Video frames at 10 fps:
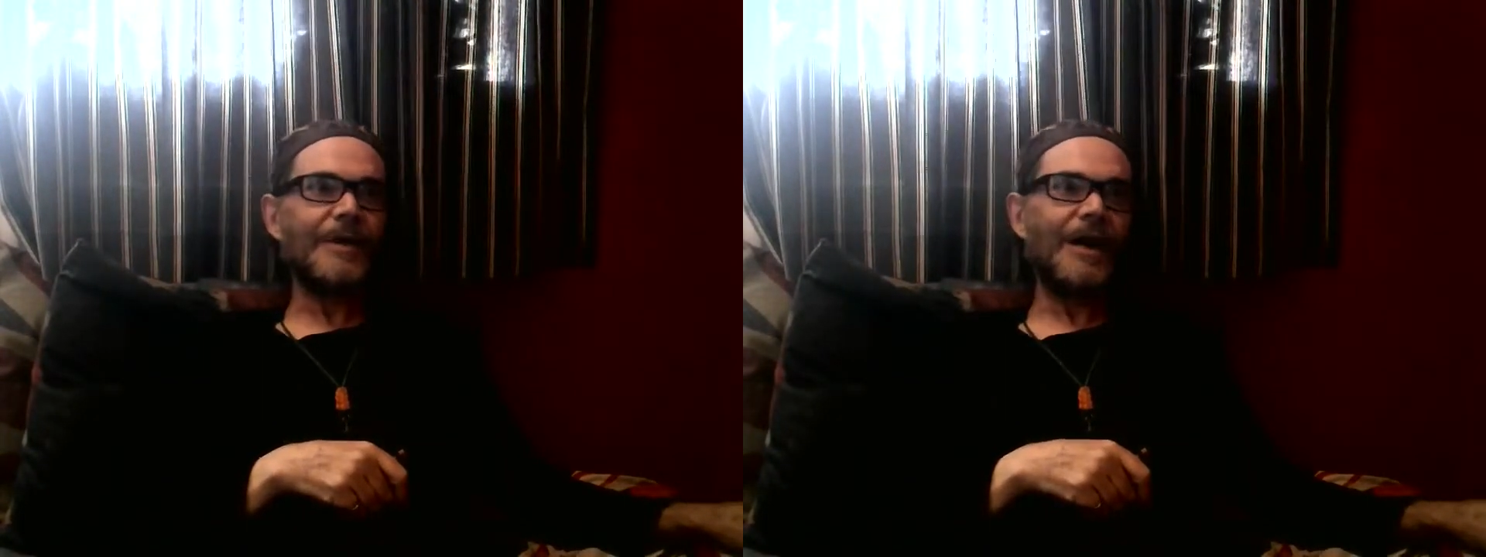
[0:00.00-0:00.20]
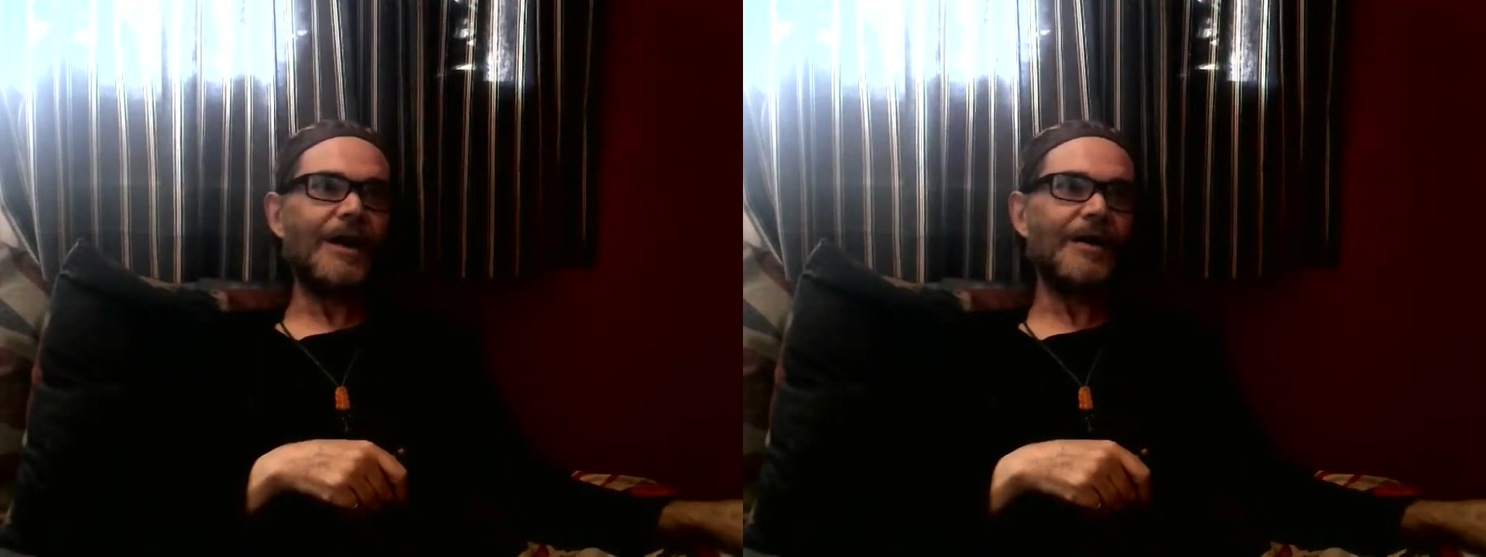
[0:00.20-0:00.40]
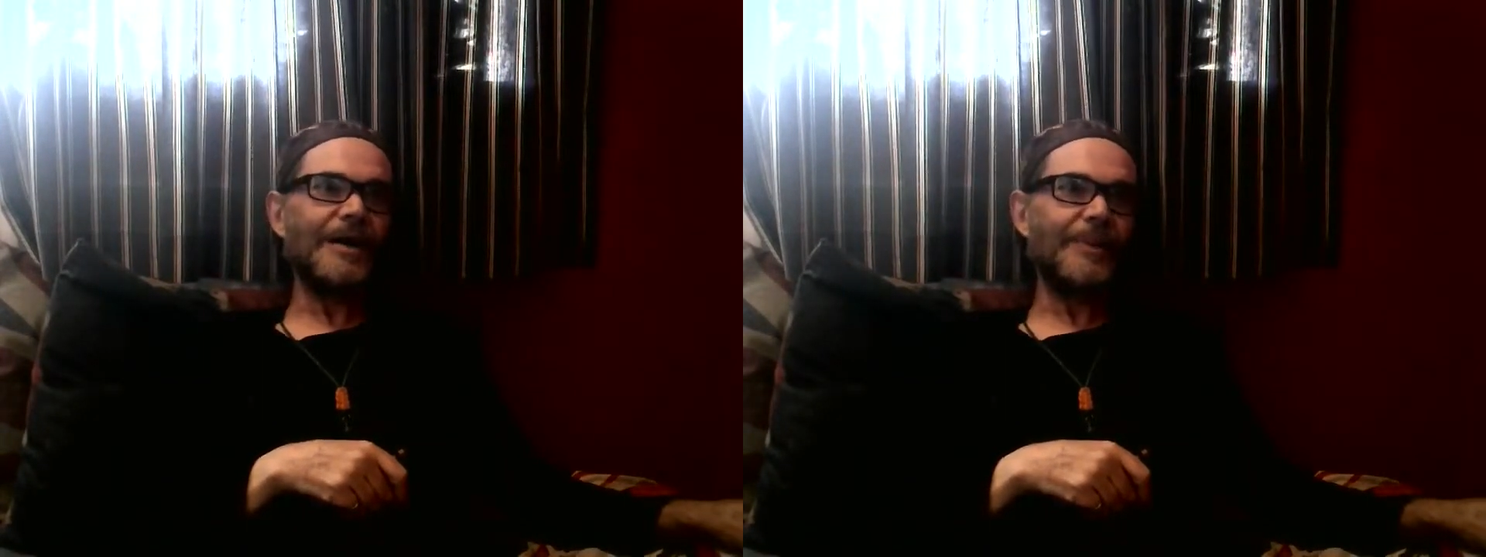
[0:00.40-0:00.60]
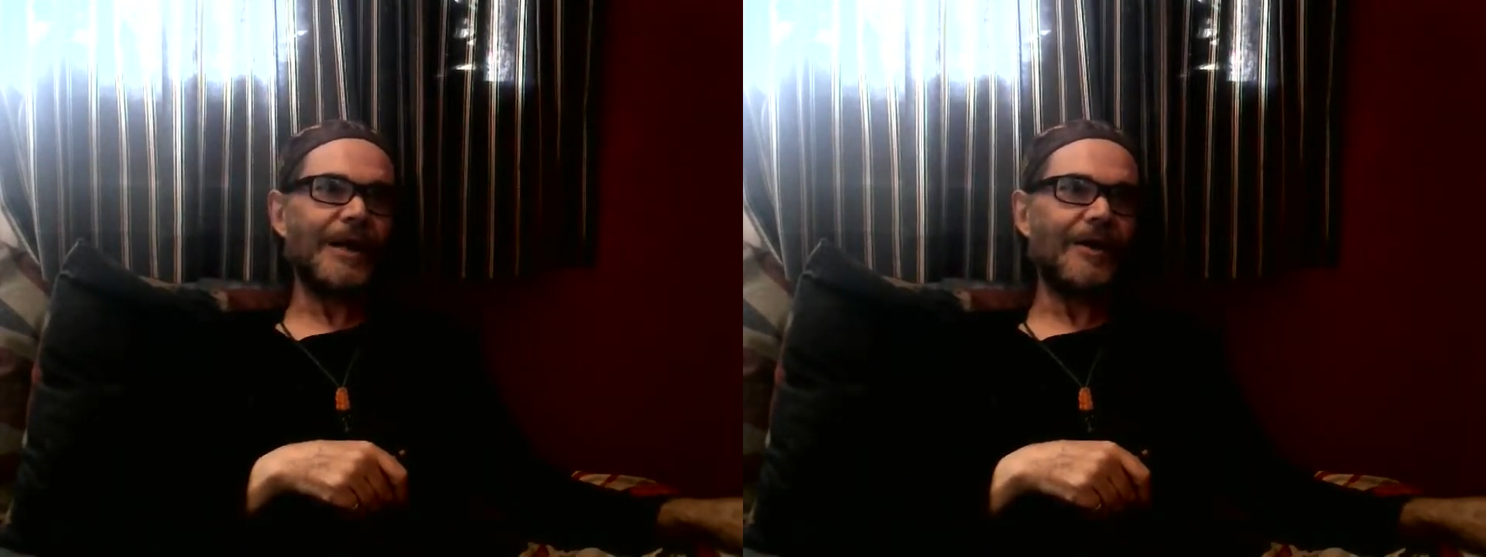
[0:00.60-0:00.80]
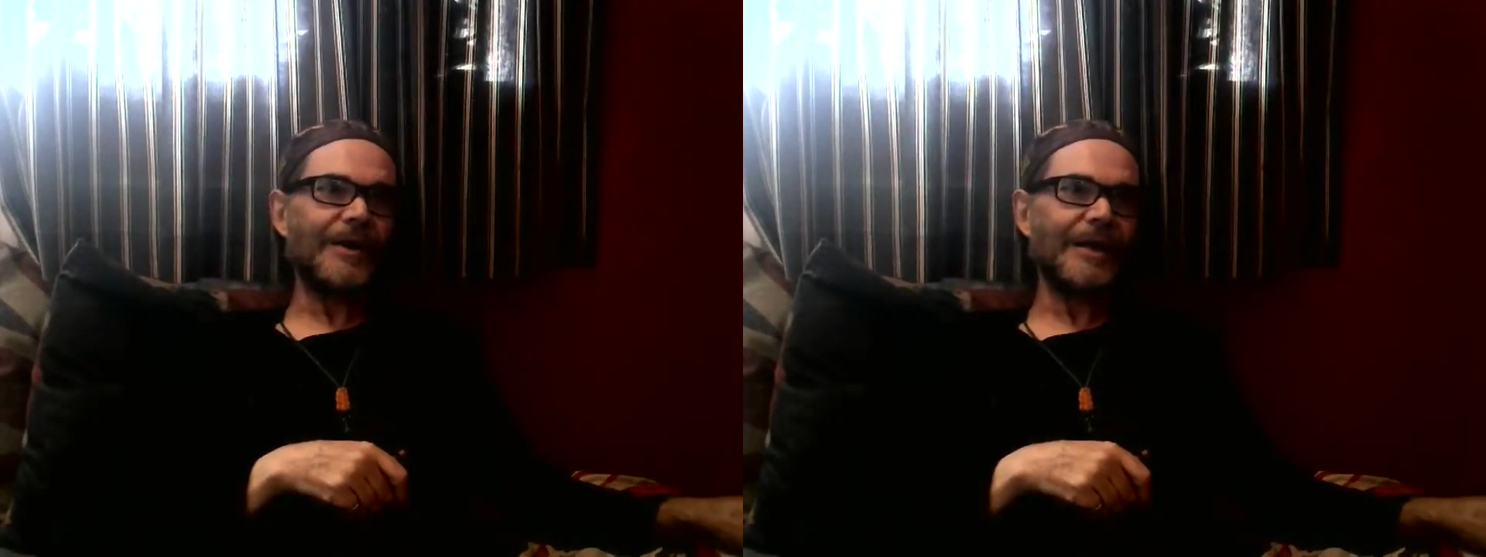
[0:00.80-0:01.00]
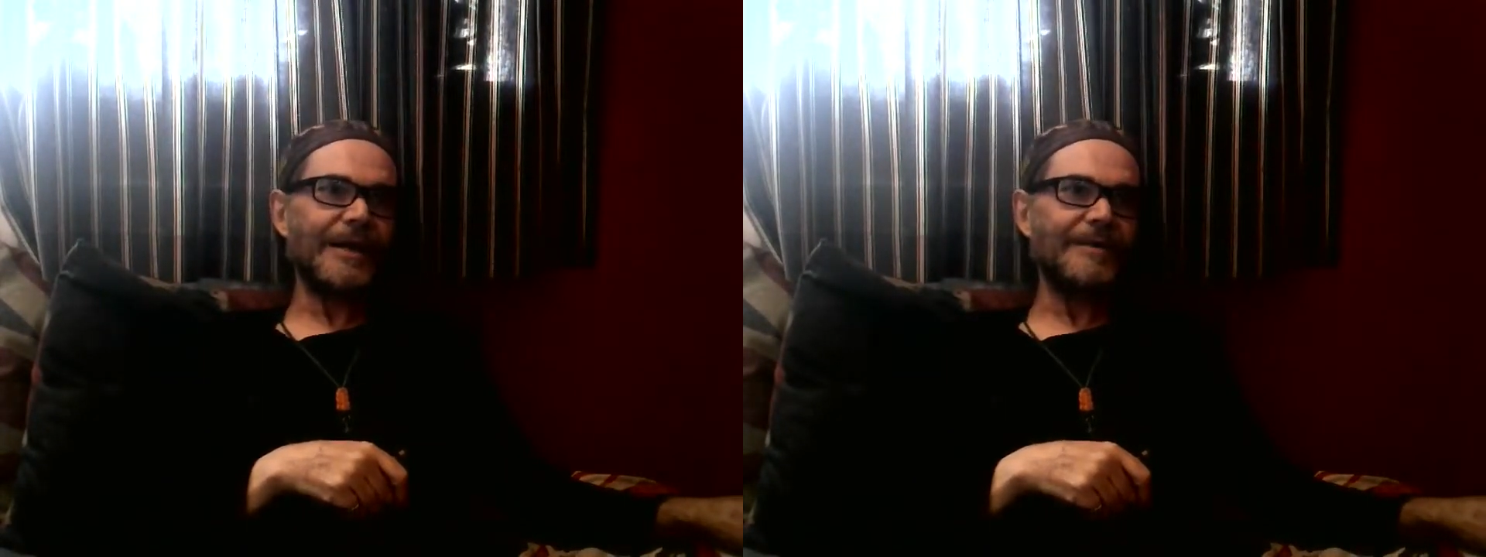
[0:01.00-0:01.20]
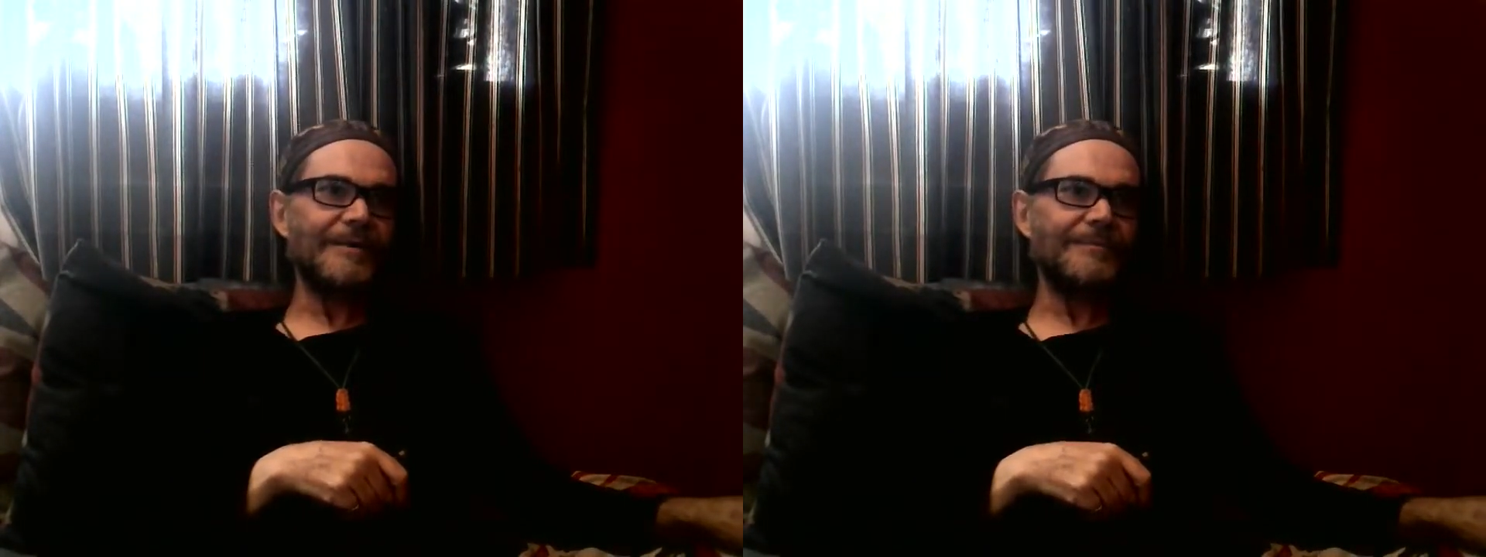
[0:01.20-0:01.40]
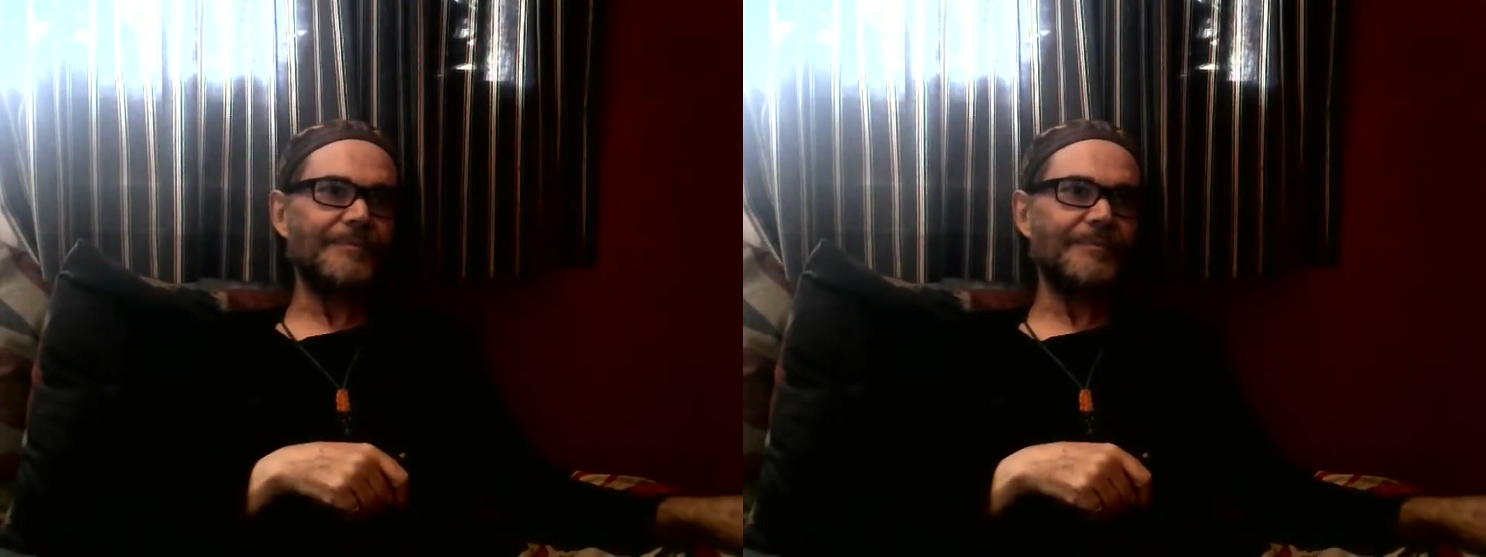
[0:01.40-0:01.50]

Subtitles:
Oh, here we are again.